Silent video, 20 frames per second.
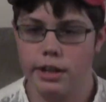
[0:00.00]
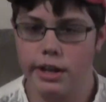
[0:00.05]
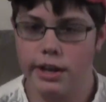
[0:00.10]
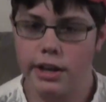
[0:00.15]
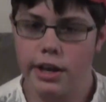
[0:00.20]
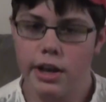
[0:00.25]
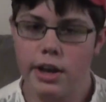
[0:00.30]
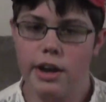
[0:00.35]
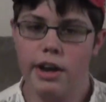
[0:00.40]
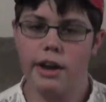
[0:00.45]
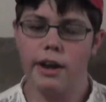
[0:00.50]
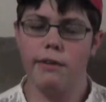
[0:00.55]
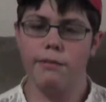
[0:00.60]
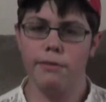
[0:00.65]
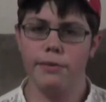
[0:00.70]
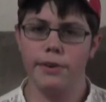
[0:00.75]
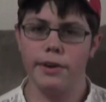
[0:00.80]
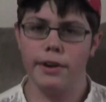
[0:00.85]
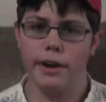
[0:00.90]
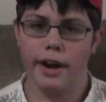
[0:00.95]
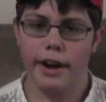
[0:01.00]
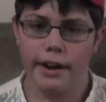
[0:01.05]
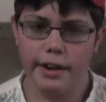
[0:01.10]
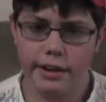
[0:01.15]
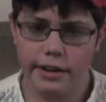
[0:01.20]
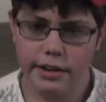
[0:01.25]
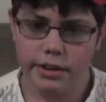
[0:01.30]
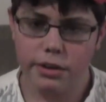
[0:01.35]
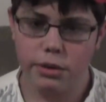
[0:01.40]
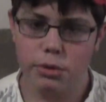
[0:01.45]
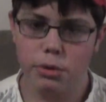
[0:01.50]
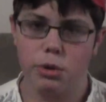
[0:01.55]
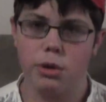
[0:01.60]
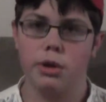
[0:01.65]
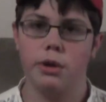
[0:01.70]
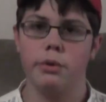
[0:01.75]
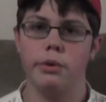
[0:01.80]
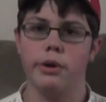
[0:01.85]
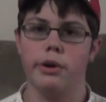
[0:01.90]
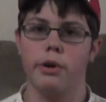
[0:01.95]
Like I
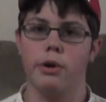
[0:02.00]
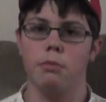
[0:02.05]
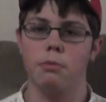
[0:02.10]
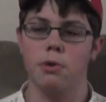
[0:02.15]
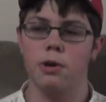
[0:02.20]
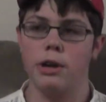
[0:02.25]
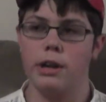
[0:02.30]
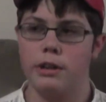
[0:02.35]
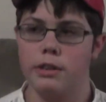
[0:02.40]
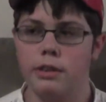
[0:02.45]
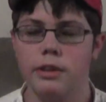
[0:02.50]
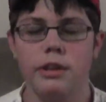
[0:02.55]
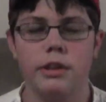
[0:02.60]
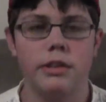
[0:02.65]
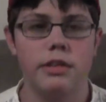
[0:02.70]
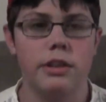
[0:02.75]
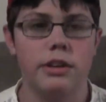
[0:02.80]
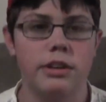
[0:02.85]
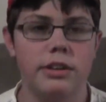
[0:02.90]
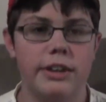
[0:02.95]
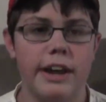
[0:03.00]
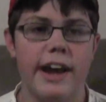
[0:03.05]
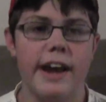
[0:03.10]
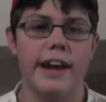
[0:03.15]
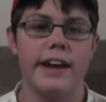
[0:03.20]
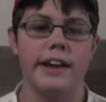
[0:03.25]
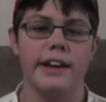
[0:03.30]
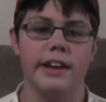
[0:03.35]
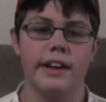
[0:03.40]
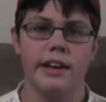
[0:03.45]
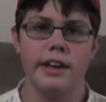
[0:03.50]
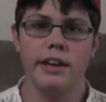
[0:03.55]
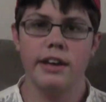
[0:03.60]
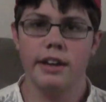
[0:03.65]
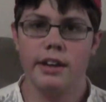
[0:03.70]
usually don't get homework, and the day,